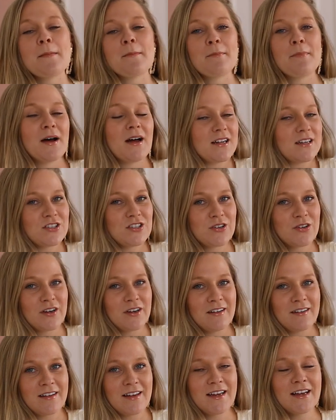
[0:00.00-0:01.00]
But you
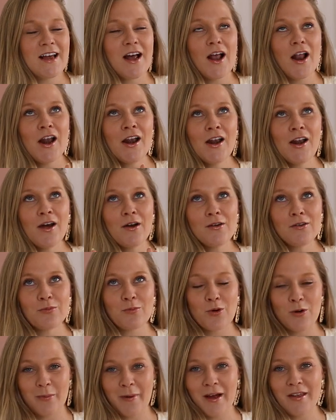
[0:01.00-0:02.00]
can see loads
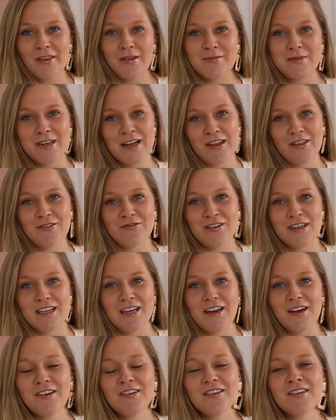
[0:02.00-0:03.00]
more about them in other
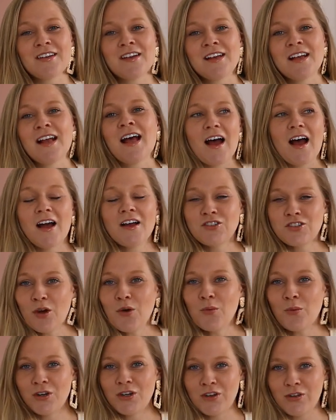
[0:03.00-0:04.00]
videos. I
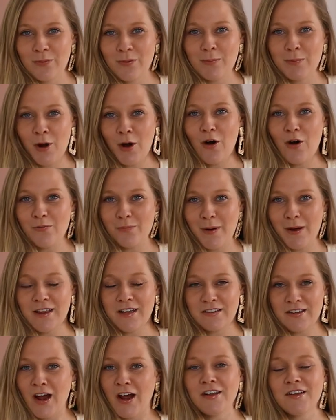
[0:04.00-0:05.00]
don't want you to be put off by
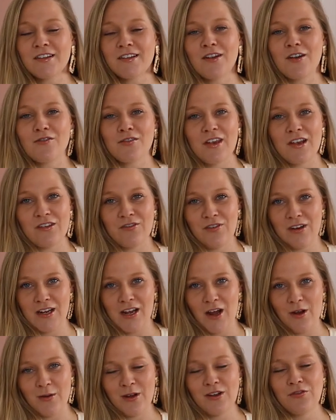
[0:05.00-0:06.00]
the title of this
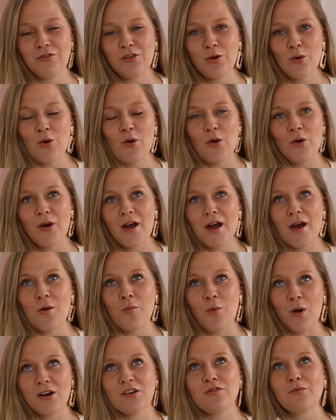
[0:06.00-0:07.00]
video. If you're
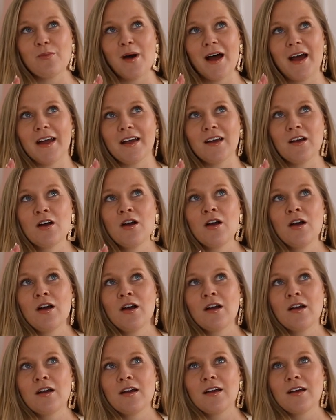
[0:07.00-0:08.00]
one of my
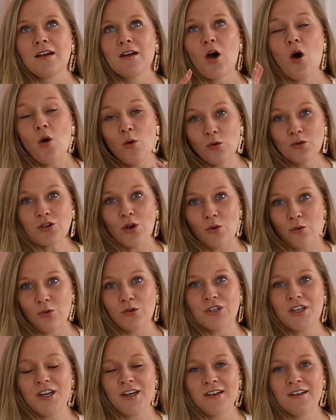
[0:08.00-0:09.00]
older
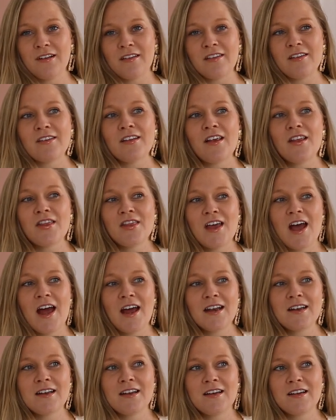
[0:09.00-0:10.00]
audience,
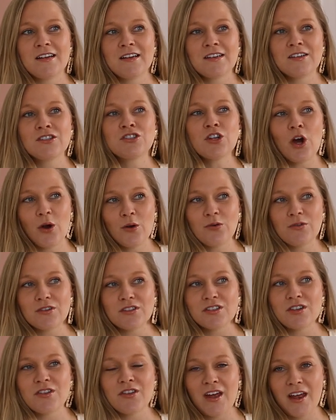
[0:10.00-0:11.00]
then
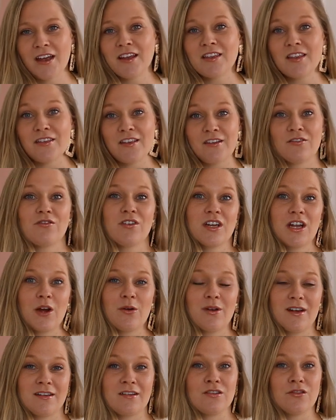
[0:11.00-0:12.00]
don't think that this
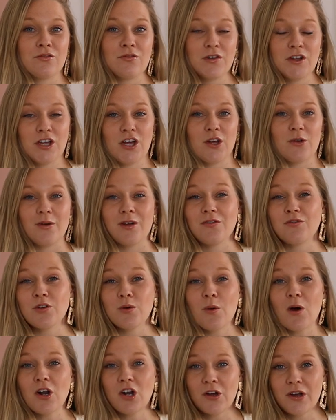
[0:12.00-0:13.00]
video isn't for you. If
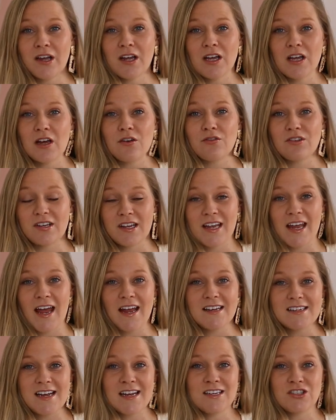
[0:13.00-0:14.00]
you are looking to
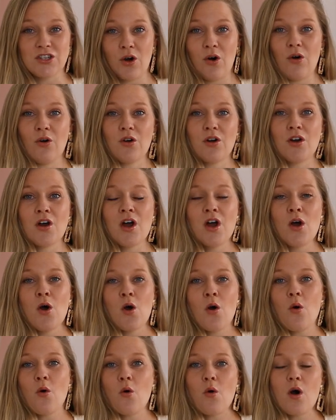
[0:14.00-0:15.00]
get a dog
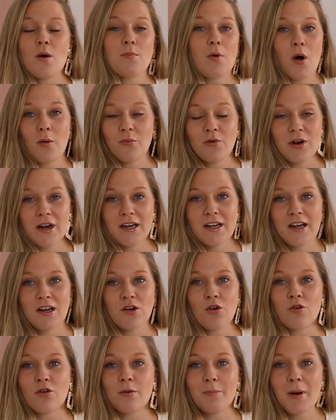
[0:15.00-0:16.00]
or a Pomeranian
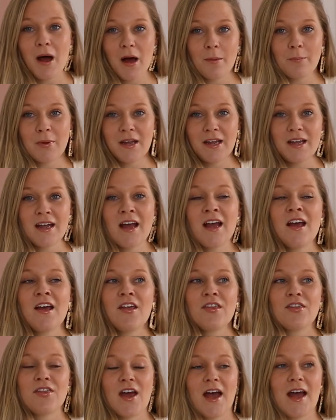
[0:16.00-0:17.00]
or a puppy,
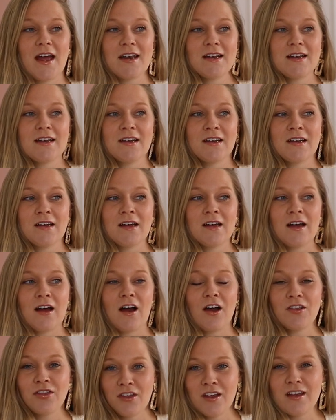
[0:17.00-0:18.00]
then
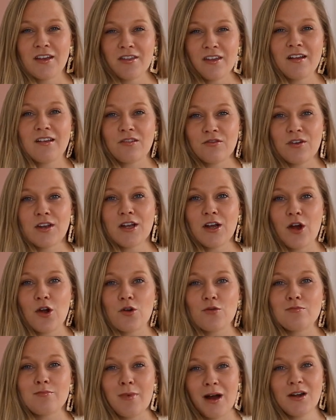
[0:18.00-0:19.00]
I think this
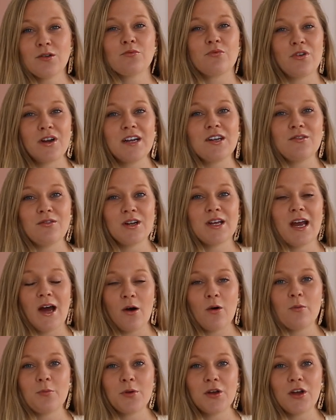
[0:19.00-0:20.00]
video might really, really
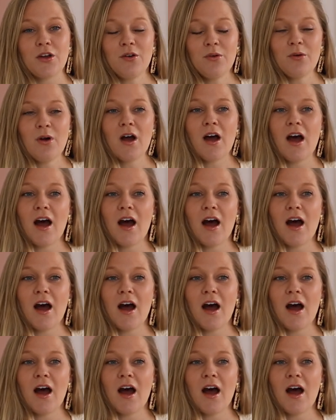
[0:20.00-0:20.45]
help you.